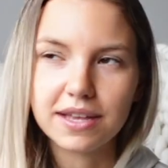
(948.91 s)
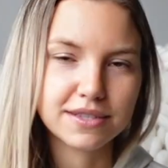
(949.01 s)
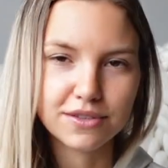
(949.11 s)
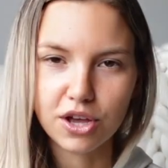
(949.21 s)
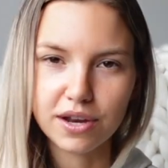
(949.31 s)

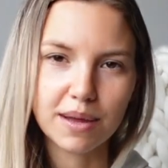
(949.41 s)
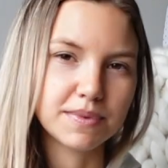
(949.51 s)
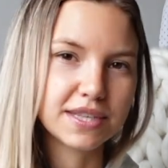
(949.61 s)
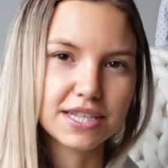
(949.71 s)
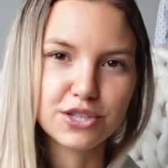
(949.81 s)
It's
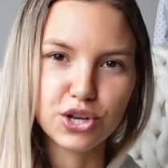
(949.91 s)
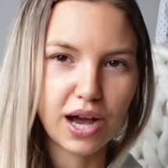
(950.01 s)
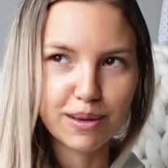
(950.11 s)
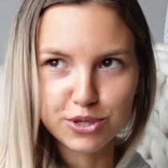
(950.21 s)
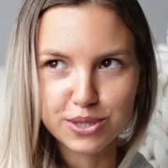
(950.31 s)
not, this is
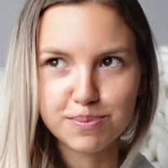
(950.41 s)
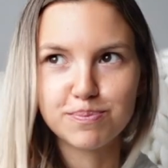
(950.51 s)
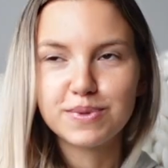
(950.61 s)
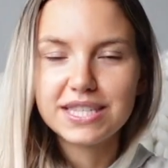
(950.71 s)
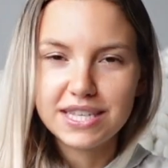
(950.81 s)
not, I'm just
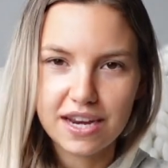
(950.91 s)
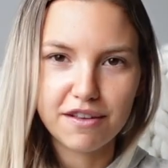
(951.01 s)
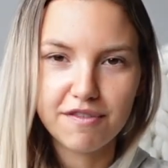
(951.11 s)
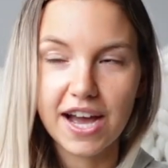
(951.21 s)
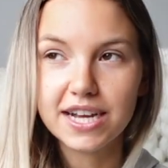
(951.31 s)

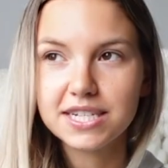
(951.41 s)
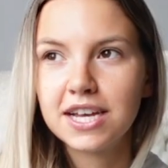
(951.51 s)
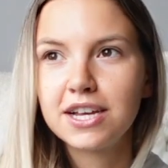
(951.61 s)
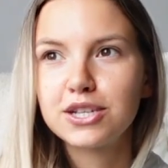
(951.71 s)
stating facts.